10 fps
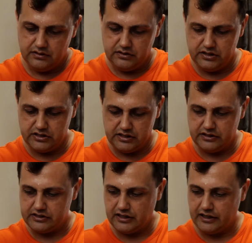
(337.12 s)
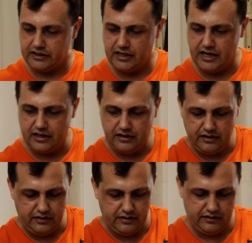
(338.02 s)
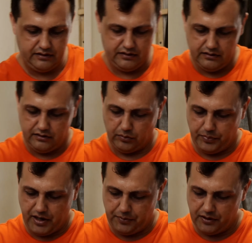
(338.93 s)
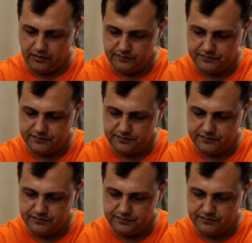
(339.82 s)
Season the inside like that. A little pepper.